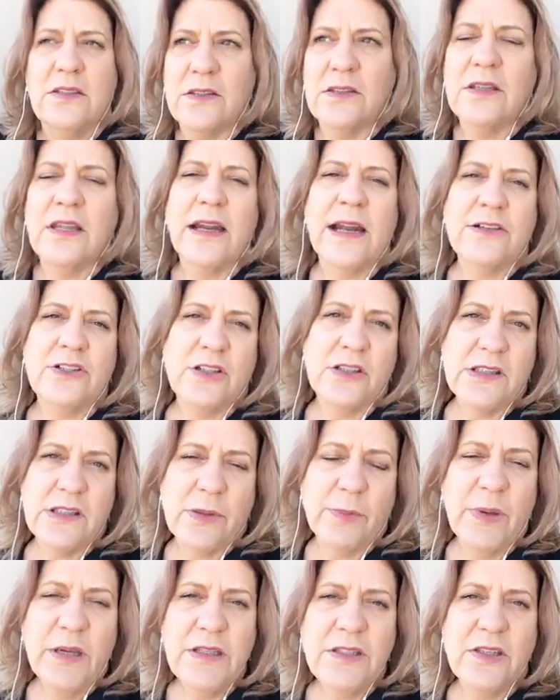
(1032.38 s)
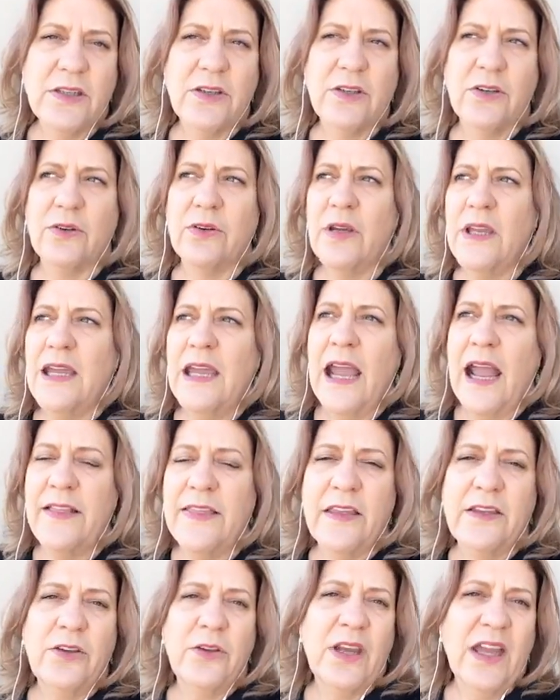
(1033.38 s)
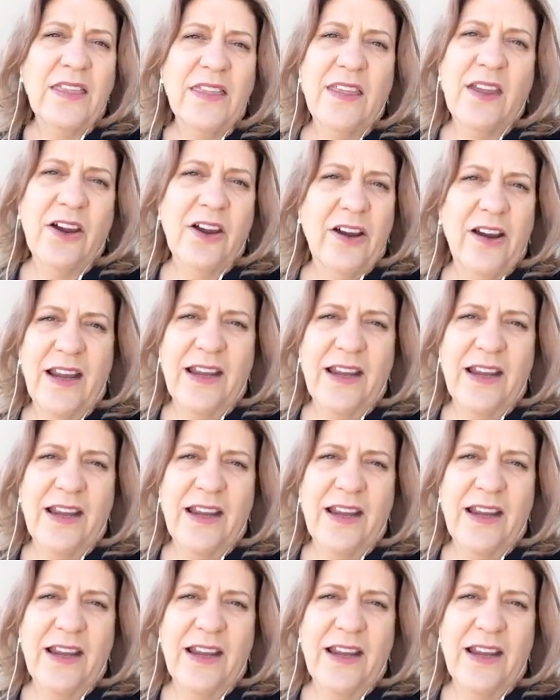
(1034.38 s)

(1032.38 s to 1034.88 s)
that I should submit to you, and then you get there